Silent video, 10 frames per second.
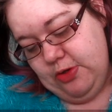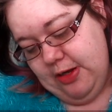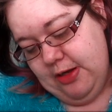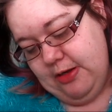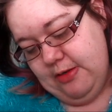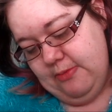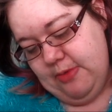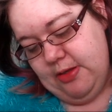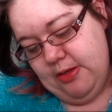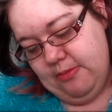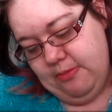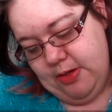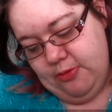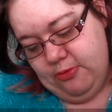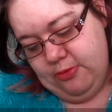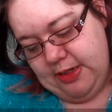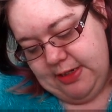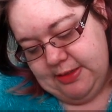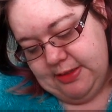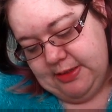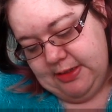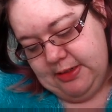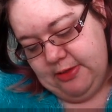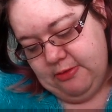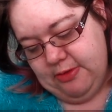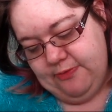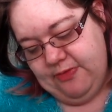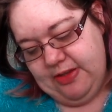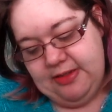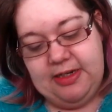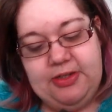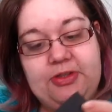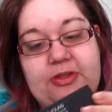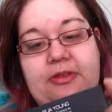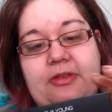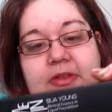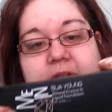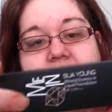Young Mineral Essence in Liquid Foundation.